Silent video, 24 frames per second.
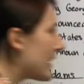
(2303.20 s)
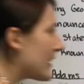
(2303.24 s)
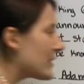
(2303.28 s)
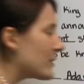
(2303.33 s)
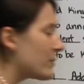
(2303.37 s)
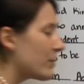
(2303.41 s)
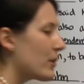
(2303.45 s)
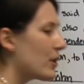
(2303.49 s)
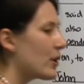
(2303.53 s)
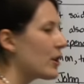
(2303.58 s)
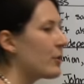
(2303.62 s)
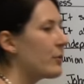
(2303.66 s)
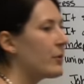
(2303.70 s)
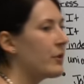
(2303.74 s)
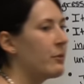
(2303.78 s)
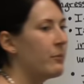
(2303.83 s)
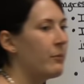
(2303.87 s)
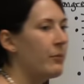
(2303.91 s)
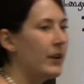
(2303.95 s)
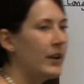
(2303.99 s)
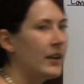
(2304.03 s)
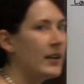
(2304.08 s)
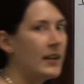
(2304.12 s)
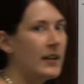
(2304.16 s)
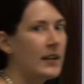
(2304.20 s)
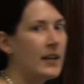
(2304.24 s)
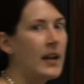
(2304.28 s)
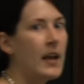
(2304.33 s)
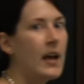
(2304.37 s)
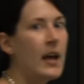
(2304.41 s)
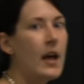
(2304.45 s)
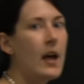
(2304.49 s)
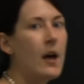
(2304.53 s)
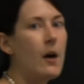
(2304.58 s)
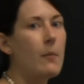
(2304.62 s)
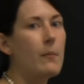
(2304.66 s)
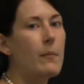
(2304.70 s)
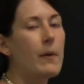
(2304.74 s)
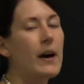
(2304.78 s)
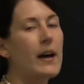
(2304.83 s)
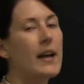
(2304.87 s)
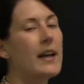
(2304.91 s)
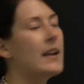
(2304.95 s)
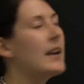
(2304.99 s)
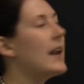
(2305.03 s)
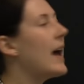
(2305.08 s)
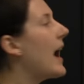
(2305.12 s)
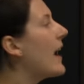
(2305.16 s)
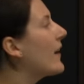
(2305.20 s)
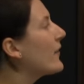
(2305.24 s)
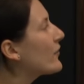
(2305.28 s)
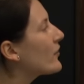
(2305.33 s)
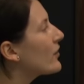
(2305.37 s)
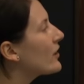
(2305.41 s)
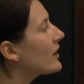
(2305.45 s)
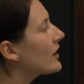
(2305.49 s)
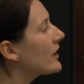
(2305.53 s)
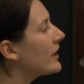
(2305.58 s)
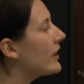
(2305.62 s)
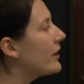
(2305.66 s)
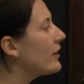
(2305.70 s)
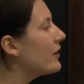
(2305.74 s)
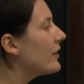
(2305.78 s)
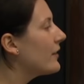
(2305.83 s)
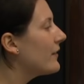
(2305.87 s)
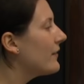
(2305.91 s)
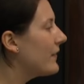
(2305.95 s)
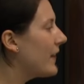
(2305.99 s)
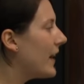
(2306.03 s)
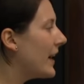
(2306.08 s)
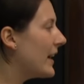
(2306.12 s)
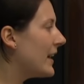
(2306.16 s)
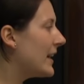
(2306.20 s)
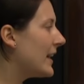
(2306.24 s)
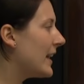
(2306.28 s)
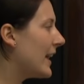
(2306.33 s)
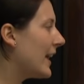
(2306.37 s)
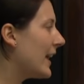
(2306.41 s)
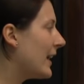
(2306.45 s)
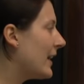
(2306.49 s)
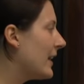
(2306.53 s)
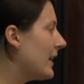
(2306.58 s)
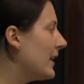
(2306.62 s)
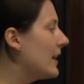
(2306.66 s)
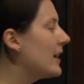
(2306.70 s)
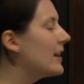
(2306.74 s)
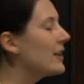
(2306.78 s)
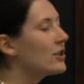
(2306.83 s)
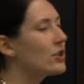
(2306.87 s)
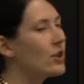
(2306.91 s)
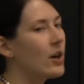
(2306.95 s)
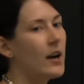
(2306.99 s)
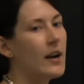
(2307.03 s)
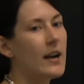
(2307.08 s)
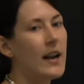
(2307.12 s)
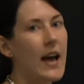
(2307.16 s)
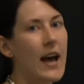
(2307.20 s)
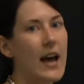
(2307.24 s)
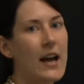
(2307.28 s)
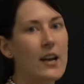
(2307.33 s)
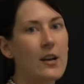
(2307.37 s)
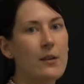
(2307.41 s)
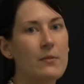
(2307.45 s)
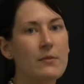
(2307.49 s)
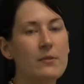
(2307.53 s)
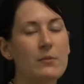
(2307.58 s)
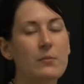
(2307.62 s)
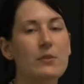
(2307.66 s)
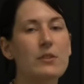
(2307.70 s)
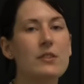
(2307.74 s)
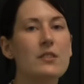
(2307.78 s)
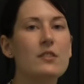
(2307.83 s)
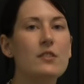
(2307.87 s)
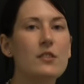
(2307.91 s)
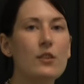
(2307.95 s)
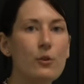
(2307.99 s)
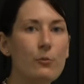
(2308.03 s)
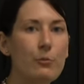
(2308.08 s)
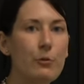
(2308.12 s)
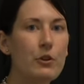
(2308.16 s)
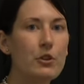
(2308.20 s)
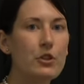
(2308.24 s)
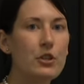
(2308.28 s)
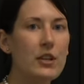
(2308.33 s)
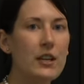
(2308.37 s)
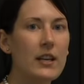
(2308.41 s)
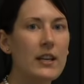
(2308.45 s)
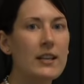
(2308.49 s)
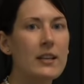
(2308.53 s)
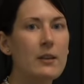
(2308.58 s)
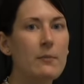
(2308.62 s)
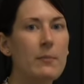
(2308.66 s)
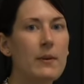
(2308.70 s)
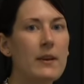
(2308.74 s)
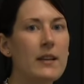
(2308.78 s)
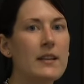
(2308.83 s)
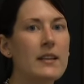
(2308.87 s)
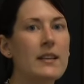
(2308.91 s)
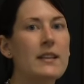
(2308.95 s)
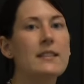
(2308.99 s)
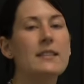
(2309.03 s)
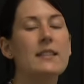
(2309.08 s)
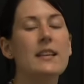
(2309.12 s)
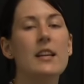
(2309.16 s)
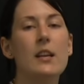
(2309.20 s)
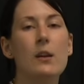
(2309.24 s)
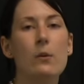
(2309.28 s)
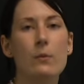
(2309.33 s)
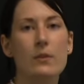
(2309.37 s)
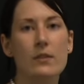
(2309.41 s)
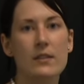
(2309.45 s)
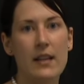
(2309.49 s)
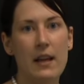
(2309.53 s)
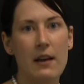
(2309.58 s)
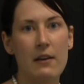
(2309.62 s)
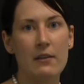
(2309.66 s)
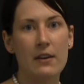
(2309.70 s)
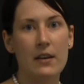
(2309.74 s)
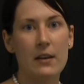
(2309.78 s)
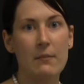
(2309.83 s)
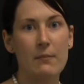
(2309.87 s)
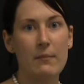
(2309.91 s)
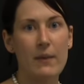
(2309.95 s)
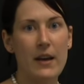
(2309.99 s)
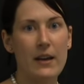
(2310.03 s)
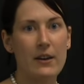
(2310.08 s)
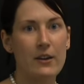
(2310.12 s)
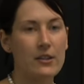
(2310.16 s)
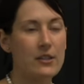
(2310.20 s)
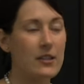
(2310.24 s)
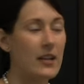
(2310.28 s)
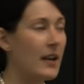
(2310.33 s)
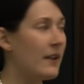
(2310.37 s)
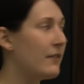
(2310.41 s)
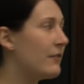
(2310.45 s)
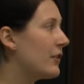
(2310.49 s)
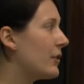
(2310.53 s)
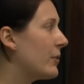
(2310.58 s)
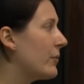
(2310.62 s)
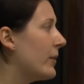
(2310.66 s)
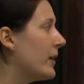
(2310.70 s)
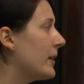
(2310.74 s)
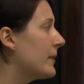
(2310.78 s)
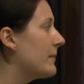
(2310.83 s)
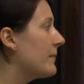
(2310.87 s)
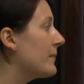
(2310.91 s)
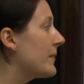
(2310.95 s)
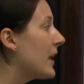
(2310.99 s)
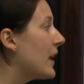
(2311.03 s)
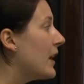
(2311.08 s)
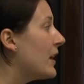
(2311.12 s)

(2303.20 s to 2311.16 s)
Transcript: things work with Britain. But after a year of fighting, John Adams was still pushing independence, and it was sounding better to everyone.